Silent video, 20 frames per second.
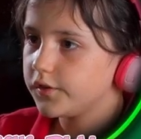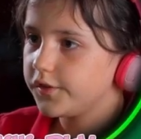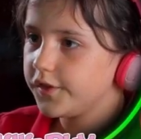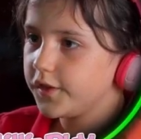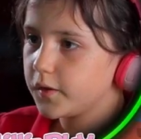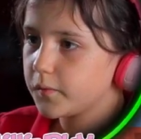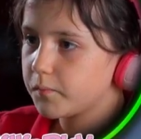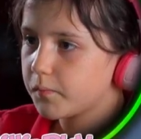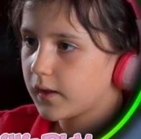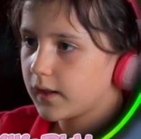
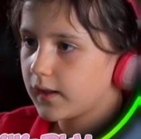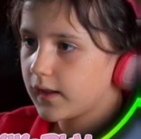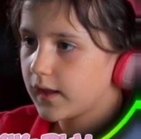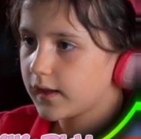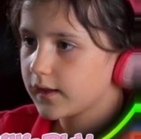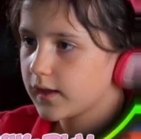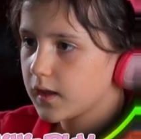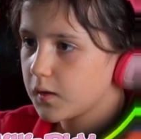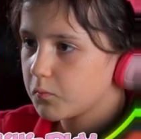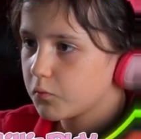Yep, I
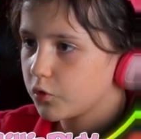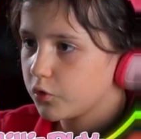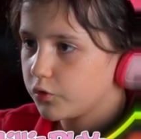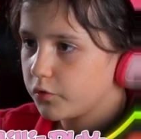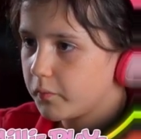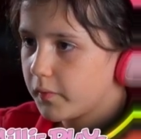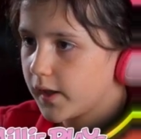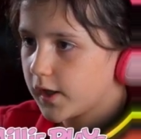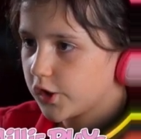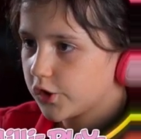like
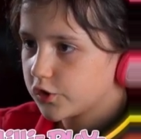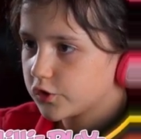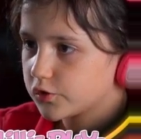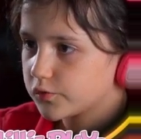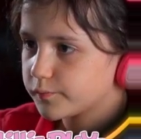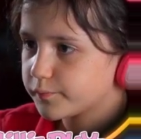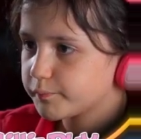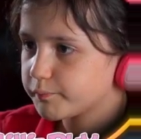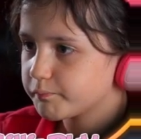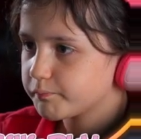emeralds better.
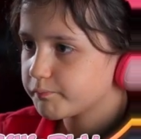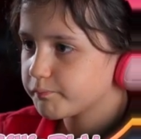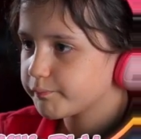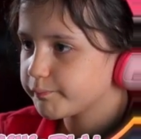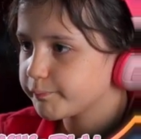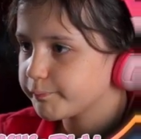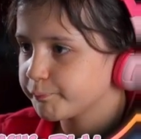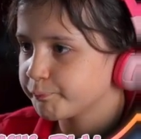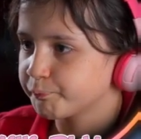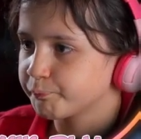
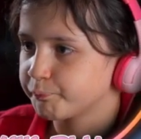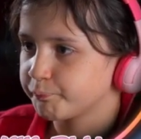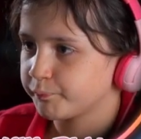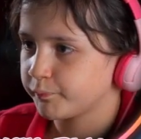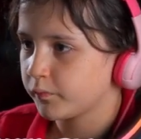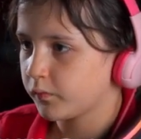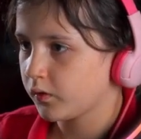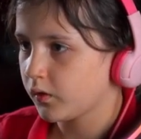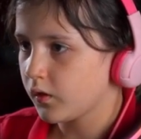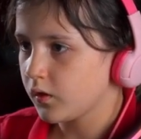Mmm,
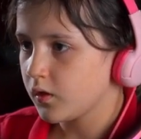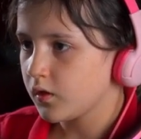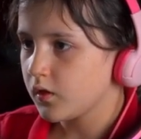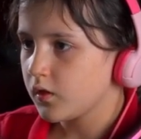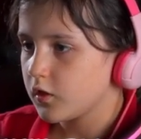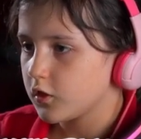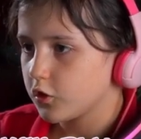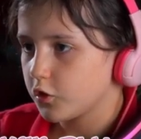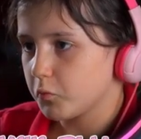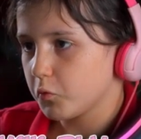
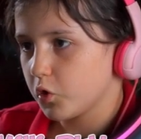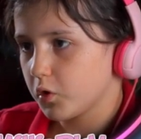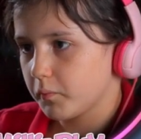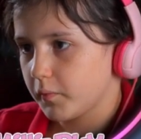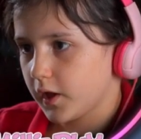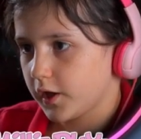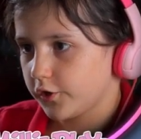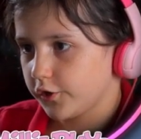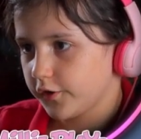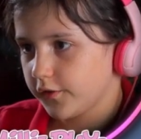they're more
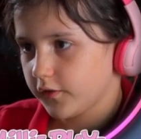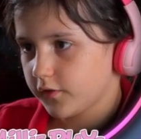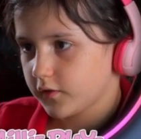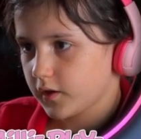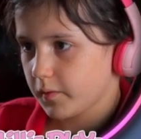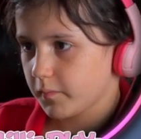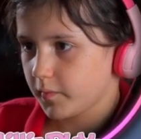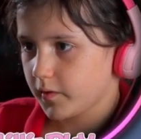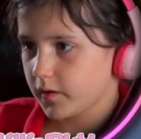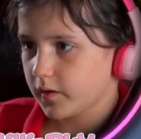better in this
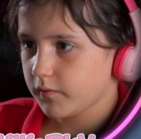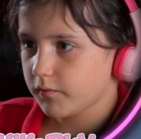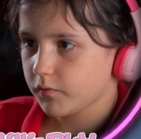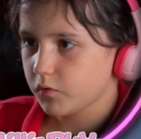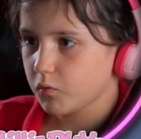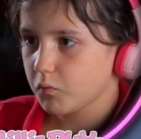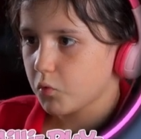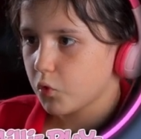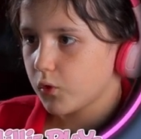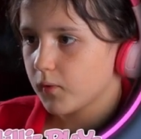game. They give
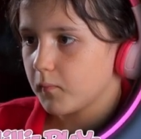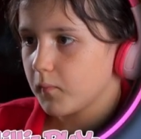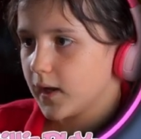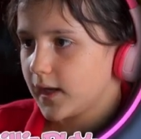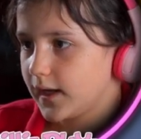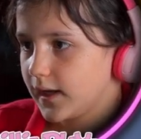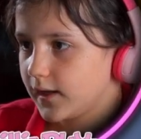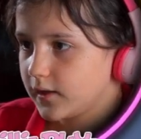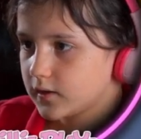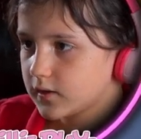you more
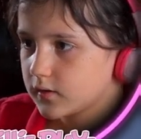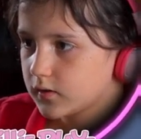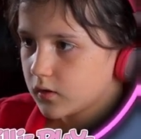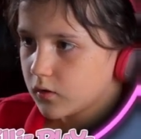money.